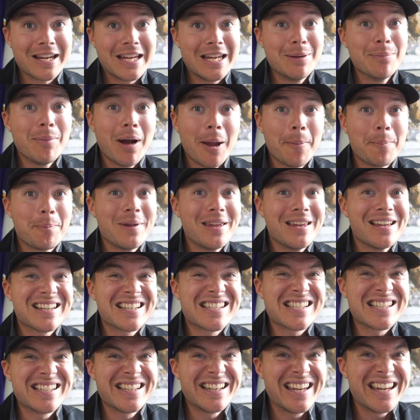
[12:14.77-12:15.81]
He might be
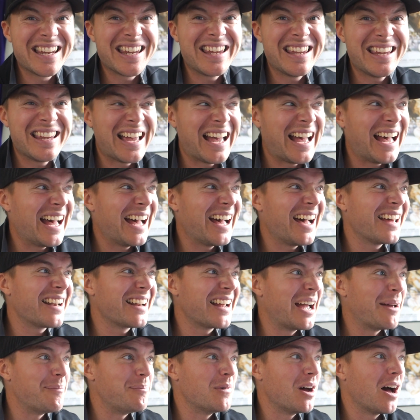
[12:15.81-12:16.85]
a sneaky
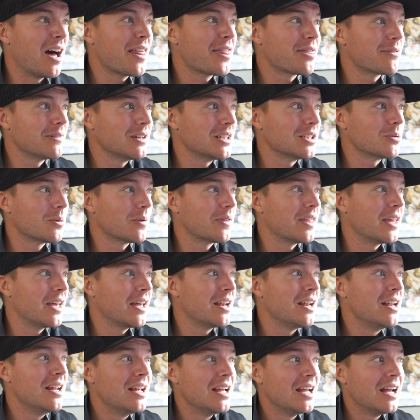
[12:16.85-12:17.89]
ad. I'm not thrilled with
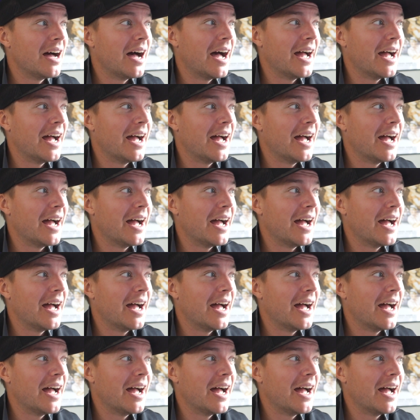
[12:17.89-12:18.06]
it.